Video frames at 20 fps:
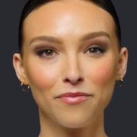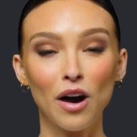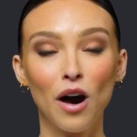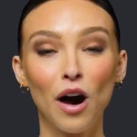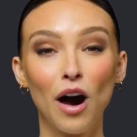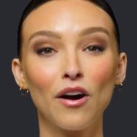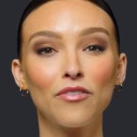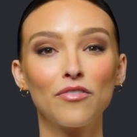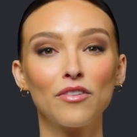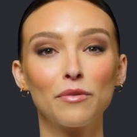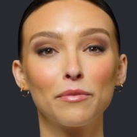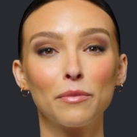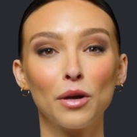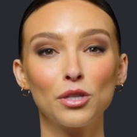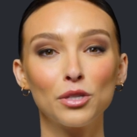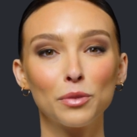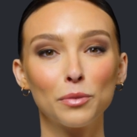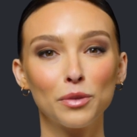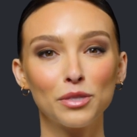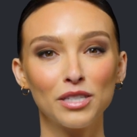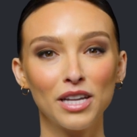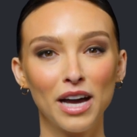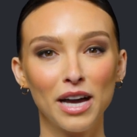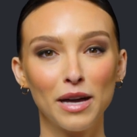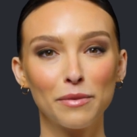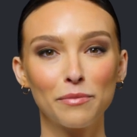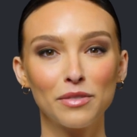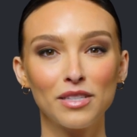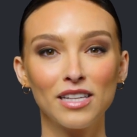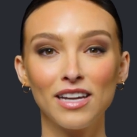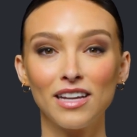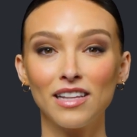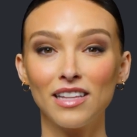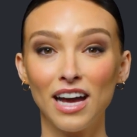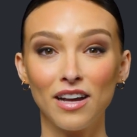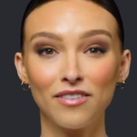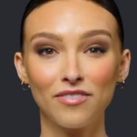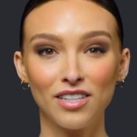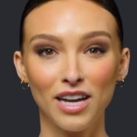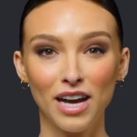often multiple times in a
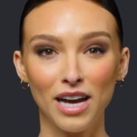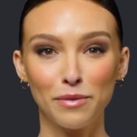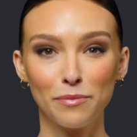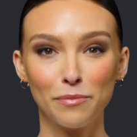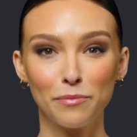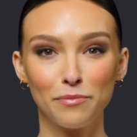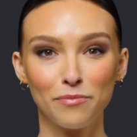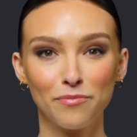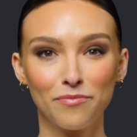lifetime.